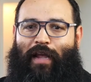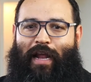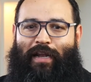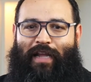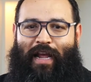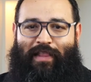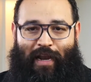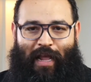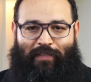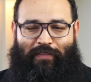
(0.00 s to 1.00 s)
and then
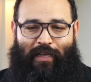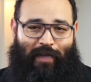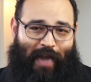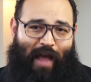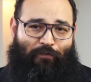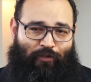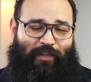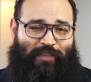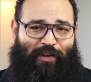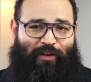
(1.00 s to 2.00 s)
the last half, or
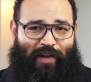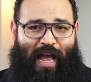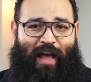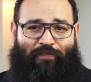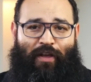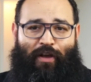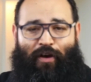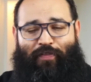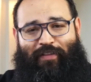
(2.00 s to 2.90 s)
the second half,